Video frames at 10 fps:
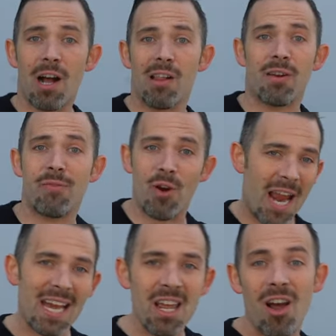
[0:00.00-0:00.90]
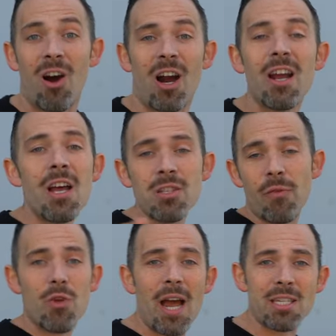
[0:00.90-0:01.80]
color for any car. So
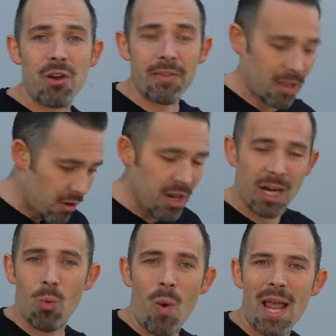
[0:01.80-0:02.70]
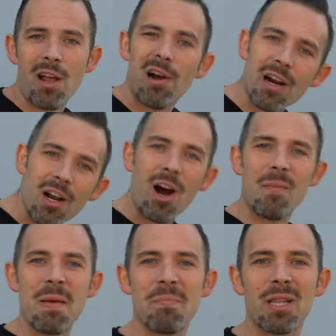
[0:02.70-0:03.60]
if you guys are out there and you got a white car,
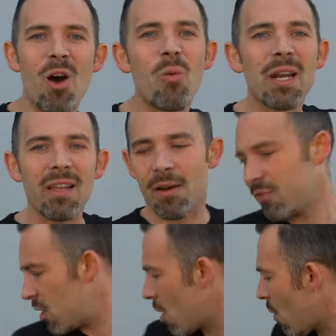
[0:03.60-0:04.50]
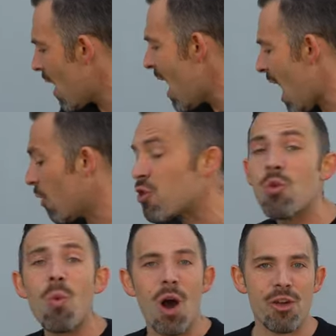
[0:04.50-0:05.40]
comment below. We'd love to know how you
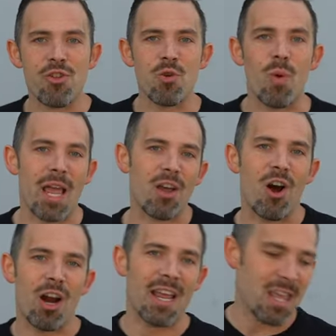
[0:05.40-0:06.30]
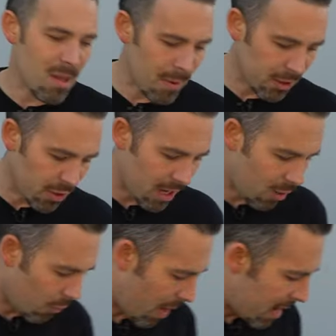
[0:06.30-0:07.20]
wash your white car and keep it looking
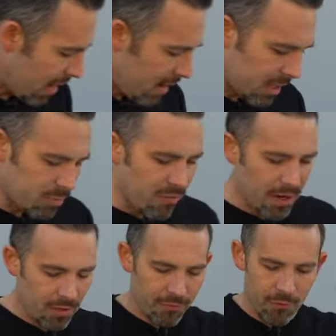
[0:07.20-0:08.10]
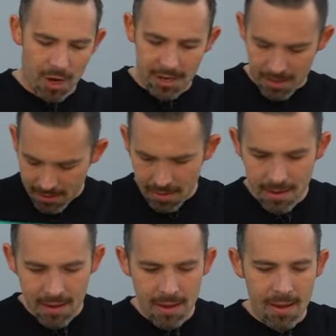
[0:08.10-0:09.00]
great. Let's move on to the front.
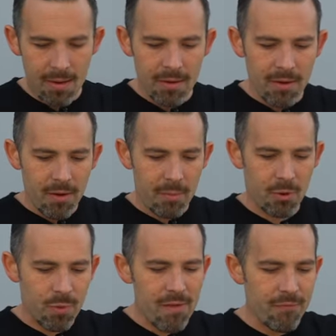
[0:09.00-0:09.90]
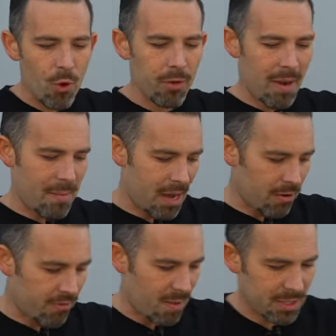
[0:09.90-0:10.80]
I'm gonna refold my
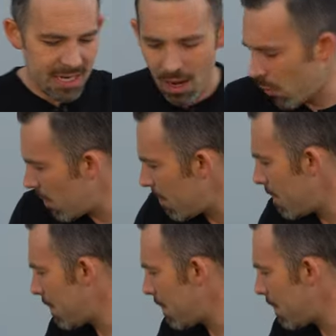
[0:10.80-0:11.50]
microfiber towel.